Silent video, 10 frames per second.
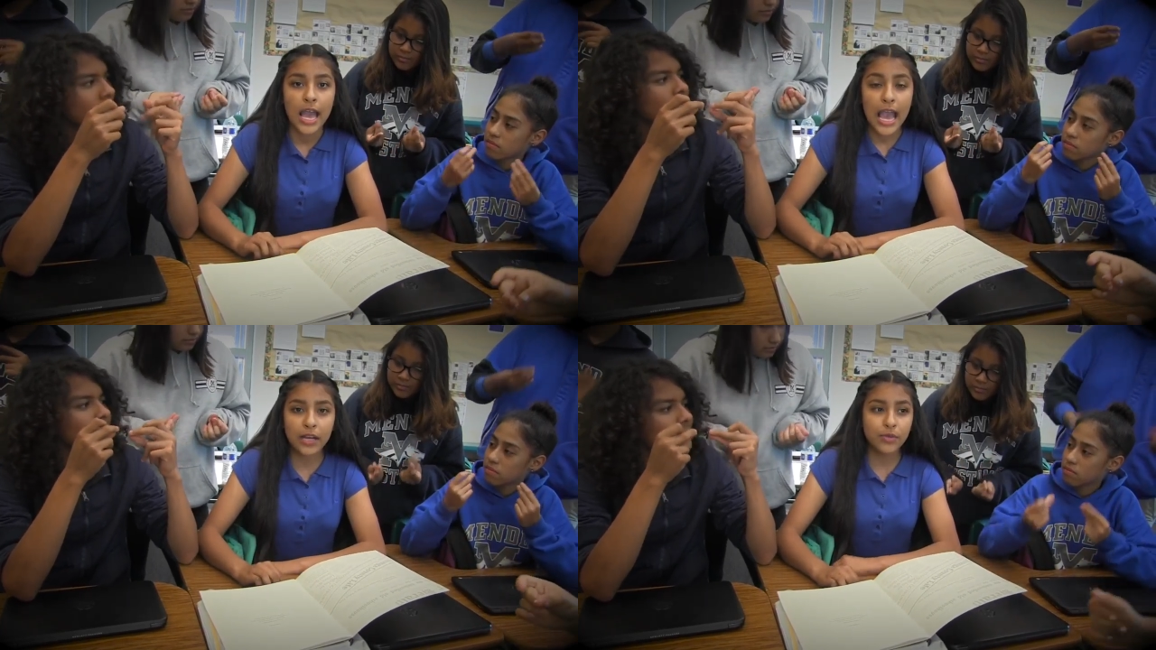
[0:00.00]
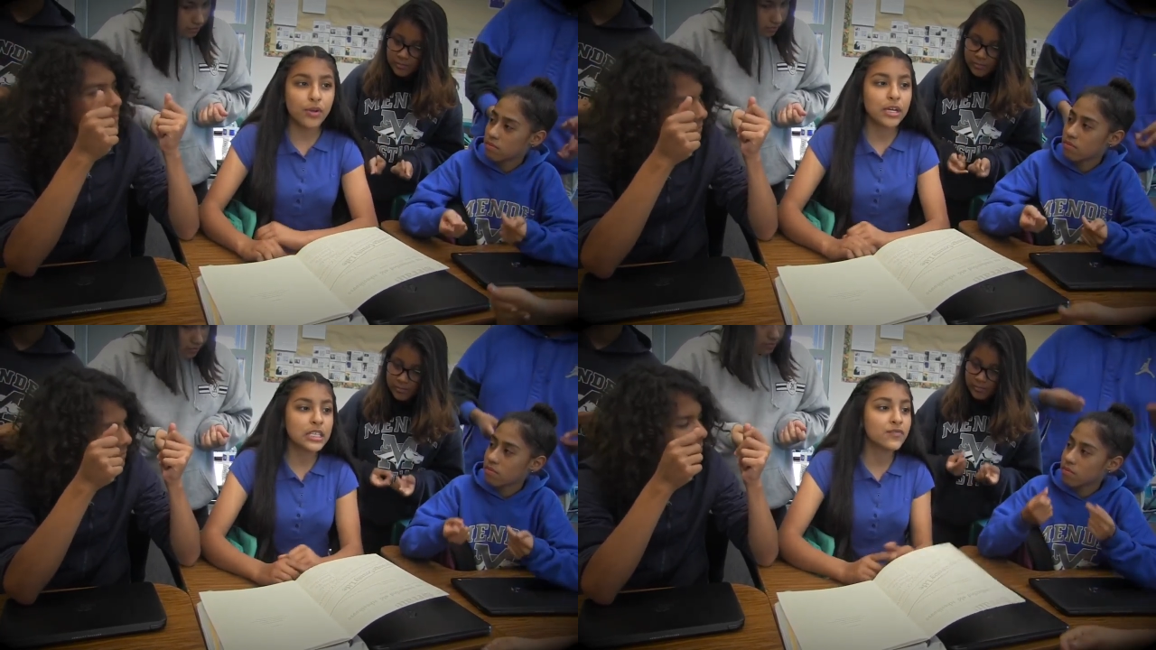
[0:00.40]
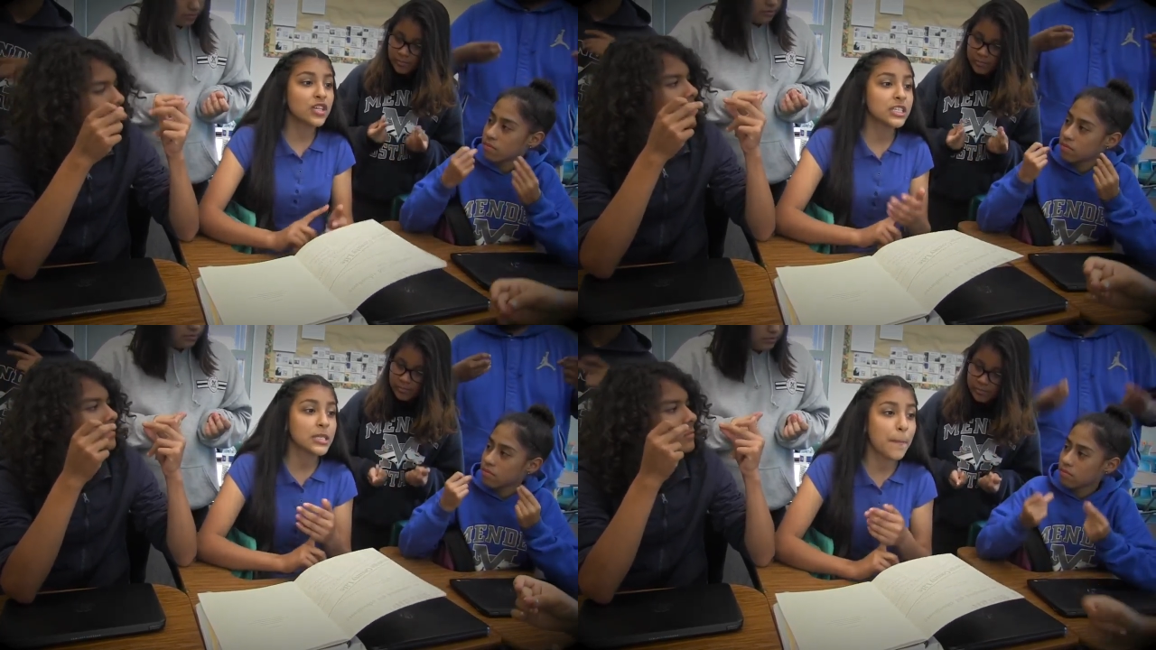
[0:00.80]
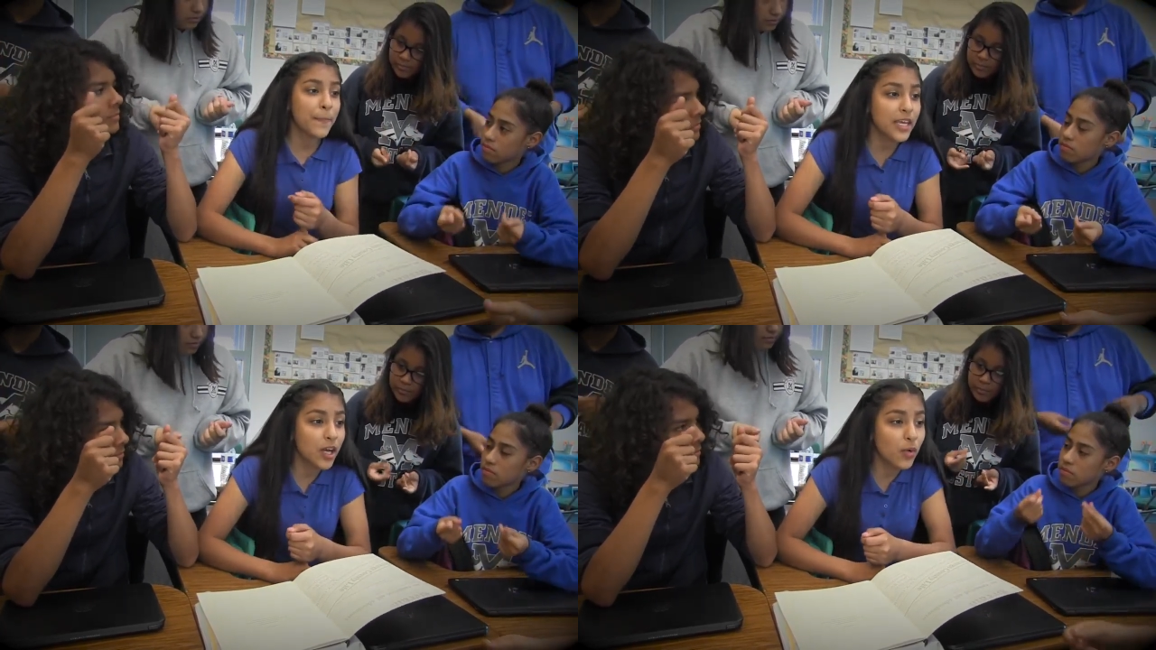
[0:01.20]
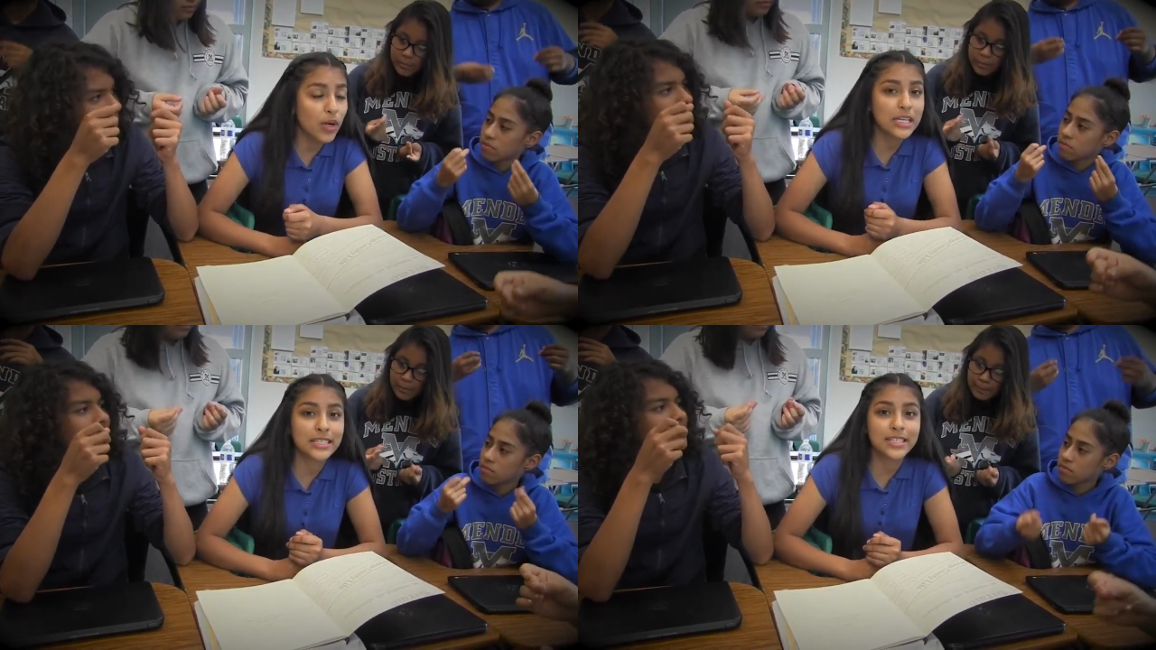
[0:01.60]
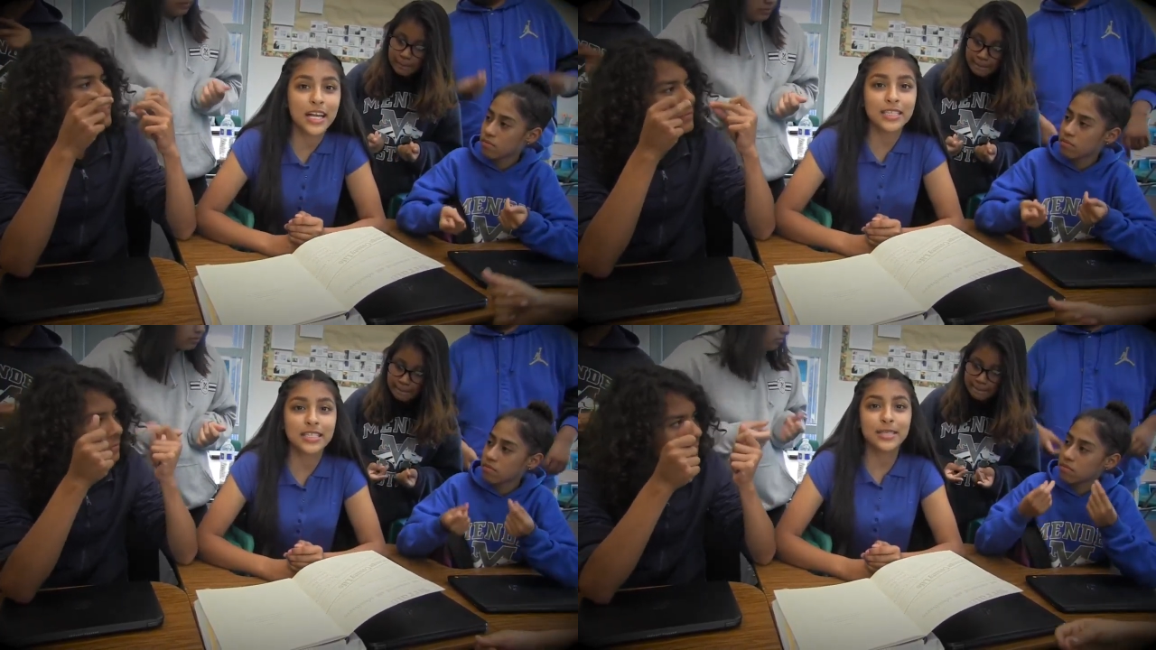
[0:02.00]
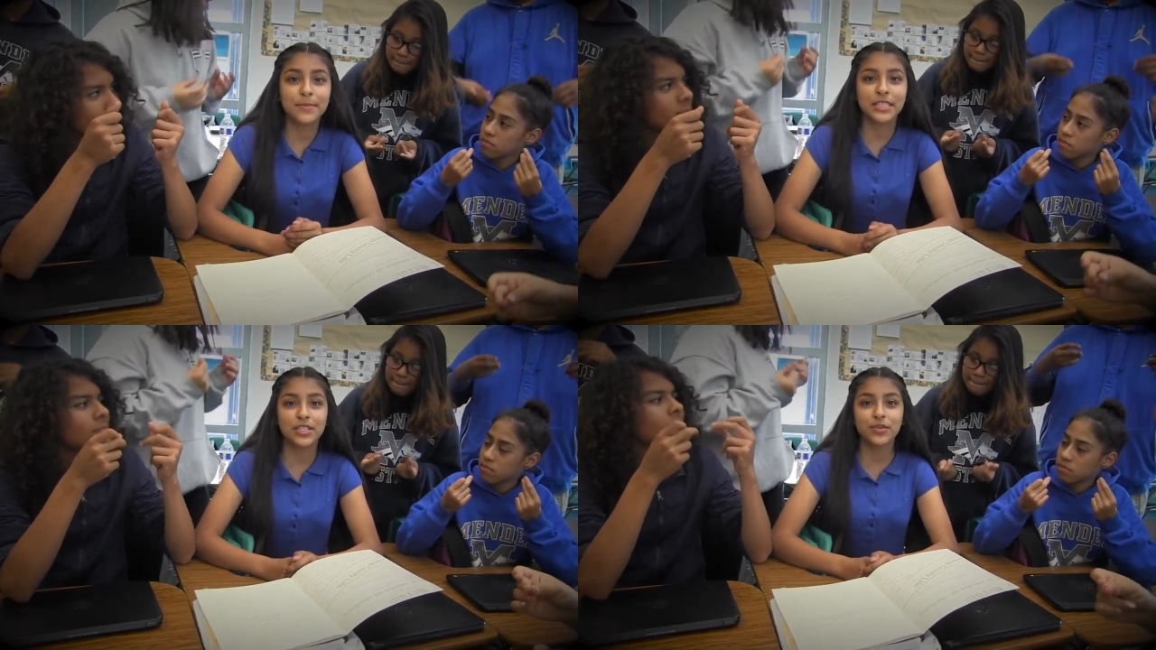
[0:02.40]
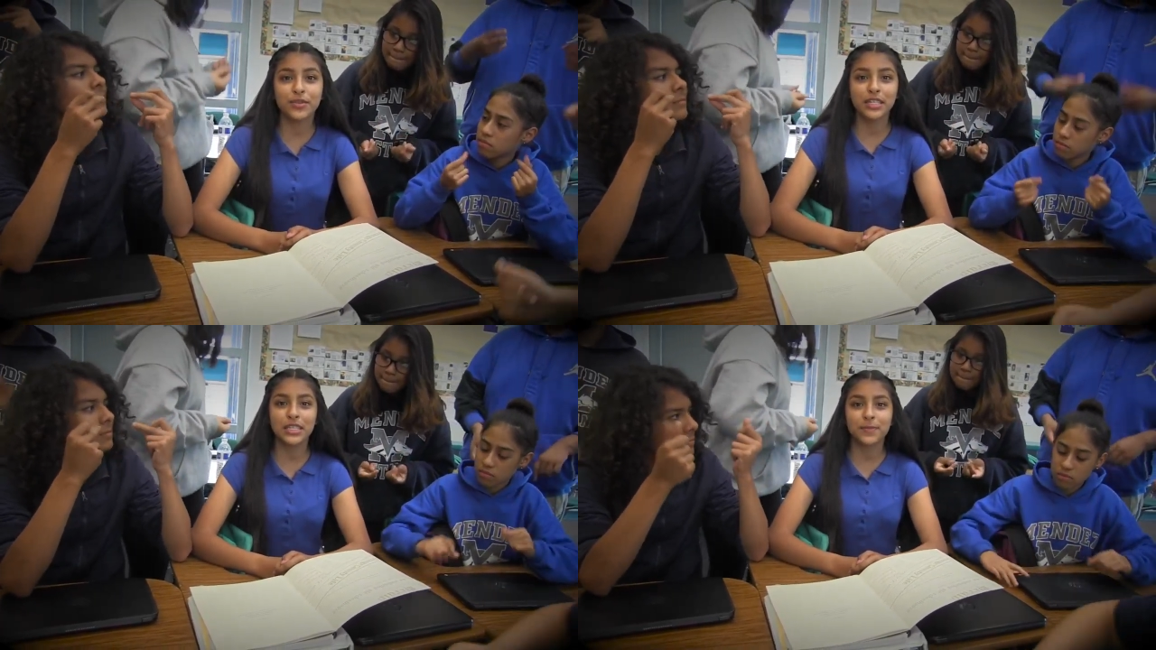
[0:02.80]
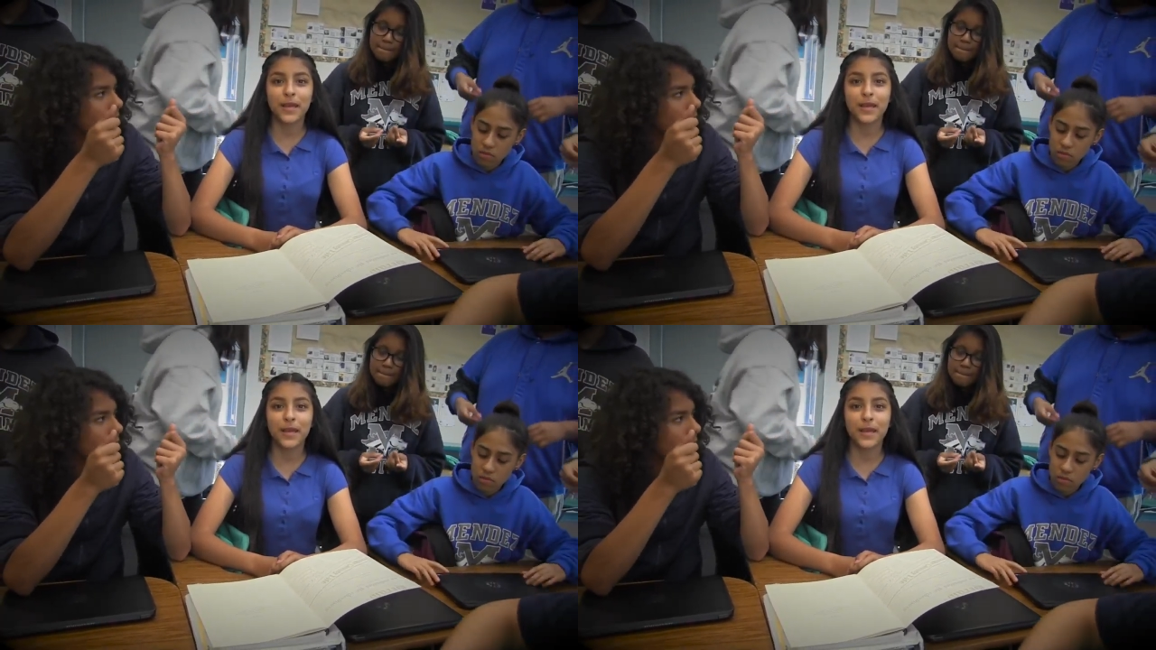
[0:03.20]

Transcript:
Speaker 1: And he wrote his first appeal, a testament to his